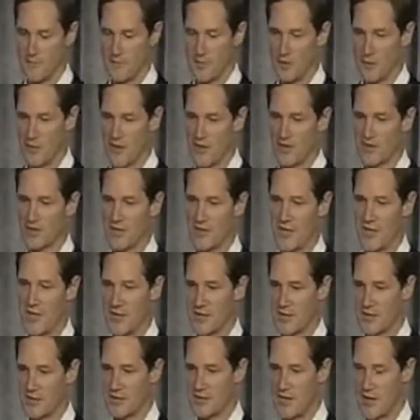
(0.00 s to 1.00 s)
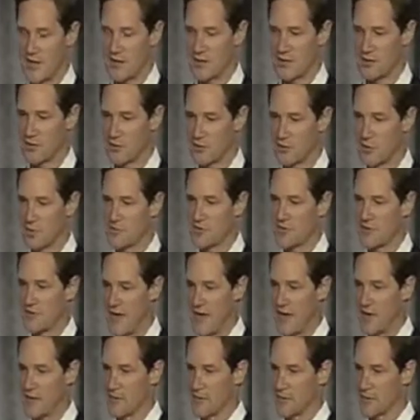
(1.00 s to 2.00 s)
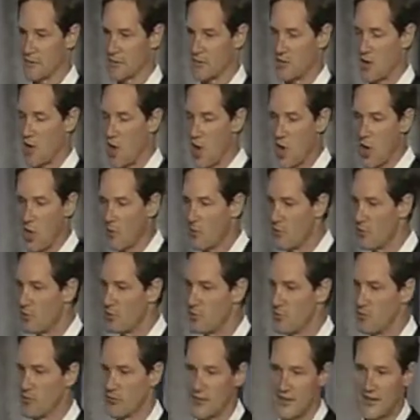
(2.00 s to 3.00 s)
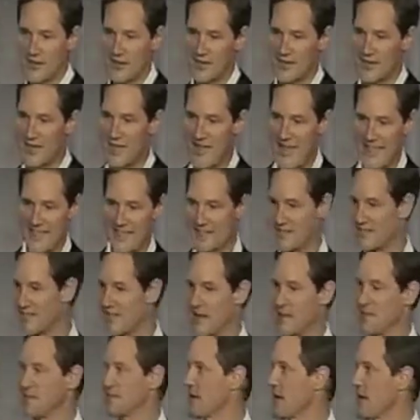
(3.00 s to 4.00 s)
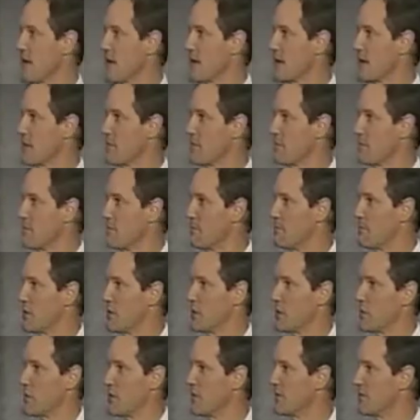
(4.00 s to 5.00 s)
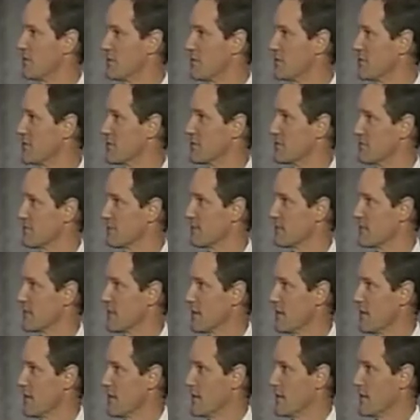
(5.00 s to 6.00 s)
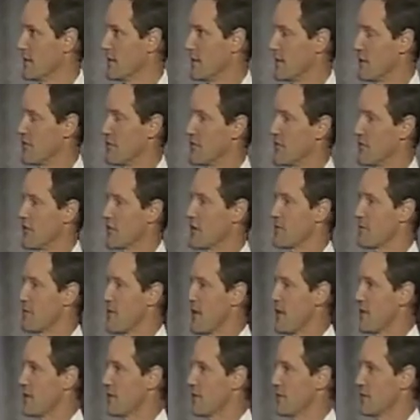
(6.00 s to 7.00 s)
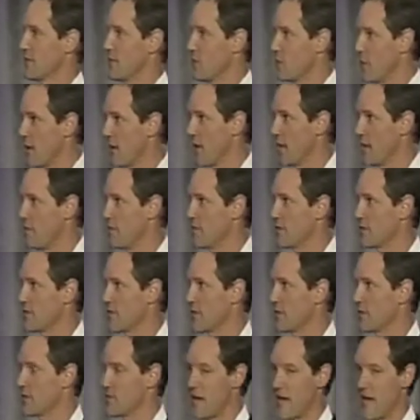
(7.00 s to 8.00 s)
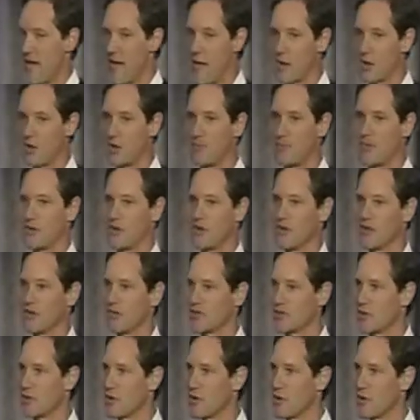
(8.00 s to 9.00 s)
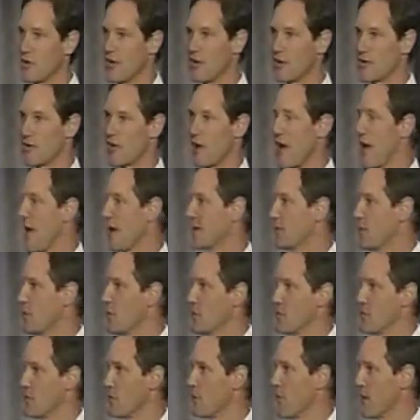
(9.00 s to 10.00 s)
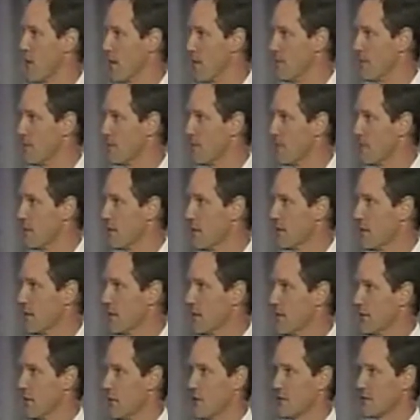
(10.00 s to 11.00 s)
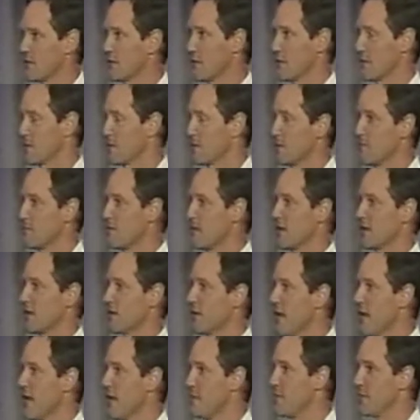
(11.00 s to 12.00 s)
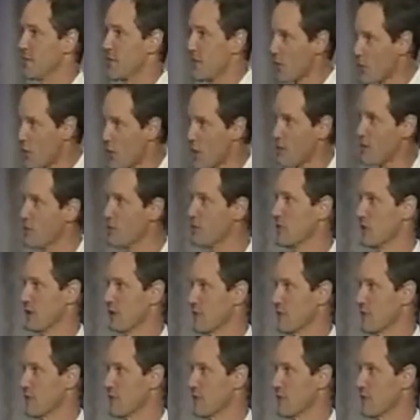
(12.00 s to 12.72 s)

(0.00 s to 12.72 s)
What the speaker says: what it's saying is that groups of animals all move at the same time, but nobody leads them. And if you think about the web and you think about how communities interact over the web, they aren't typically being led, but they're all moving.